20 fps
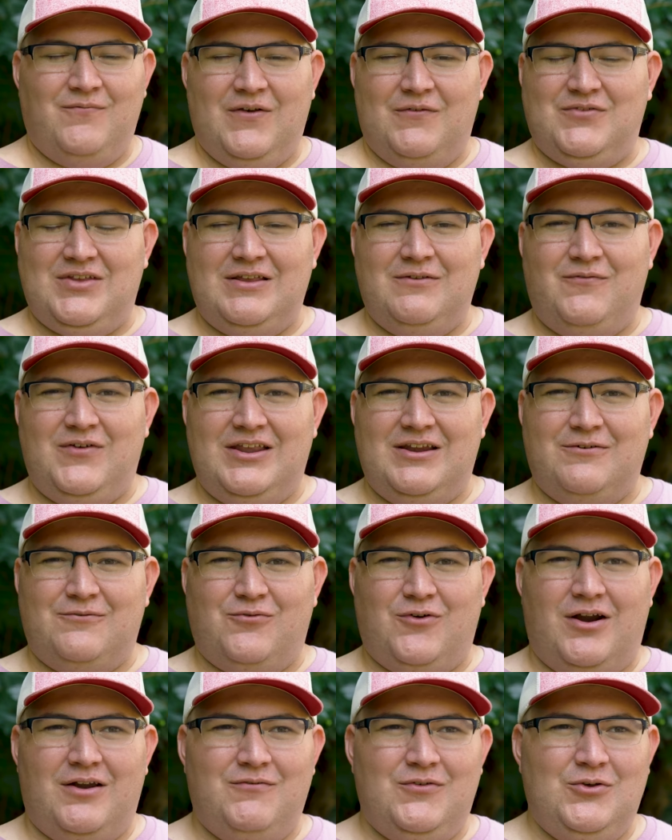15 feet in
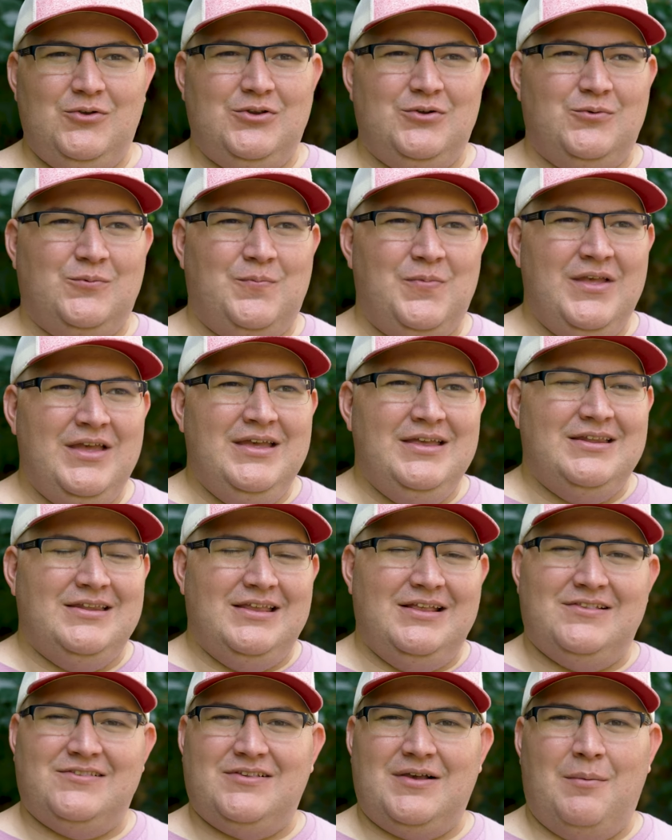front of you and you
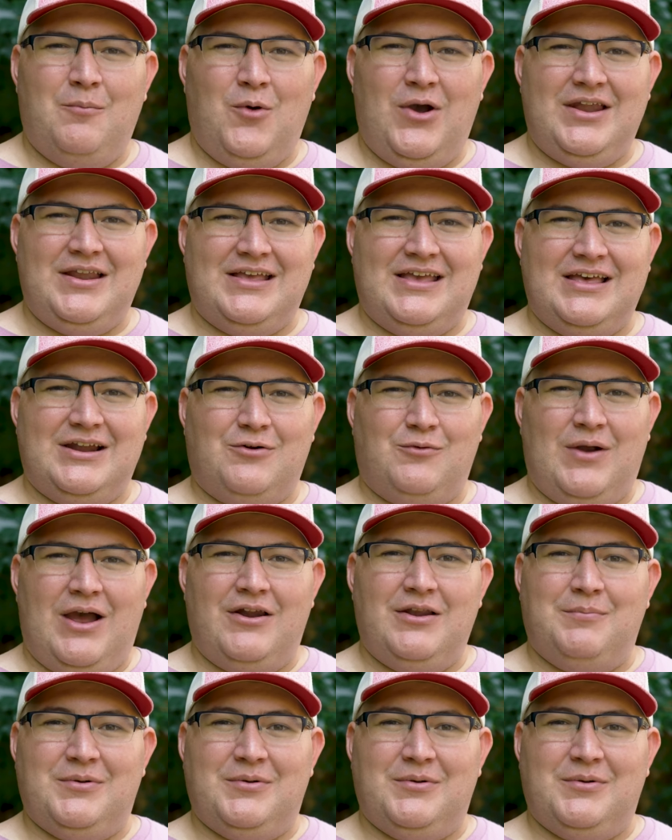need some way to get around